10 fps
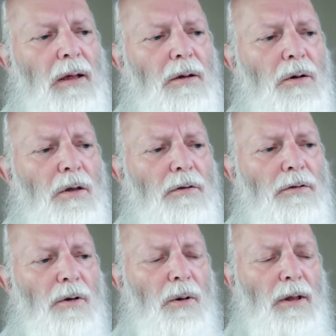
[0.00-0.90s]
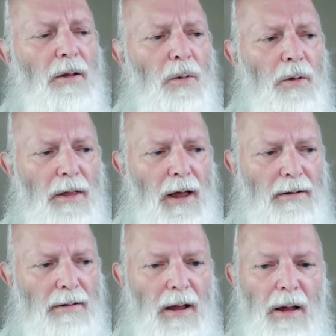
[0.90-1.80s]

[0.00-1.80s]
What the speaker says: good and so on. All that